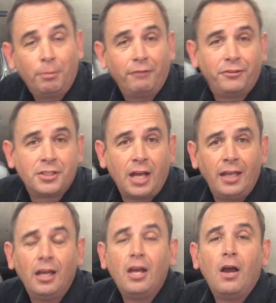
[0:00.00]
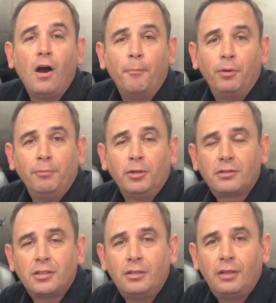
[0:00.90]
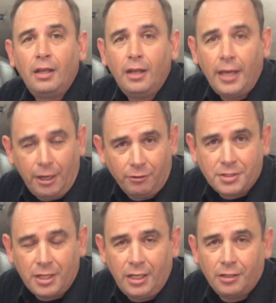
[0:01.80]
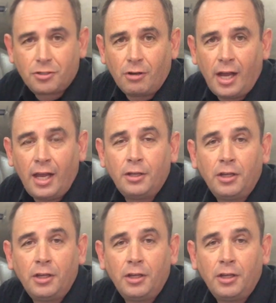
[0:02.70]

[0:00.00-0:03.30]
But for today, I'm Brett Middleton, here in Sydney, Australia.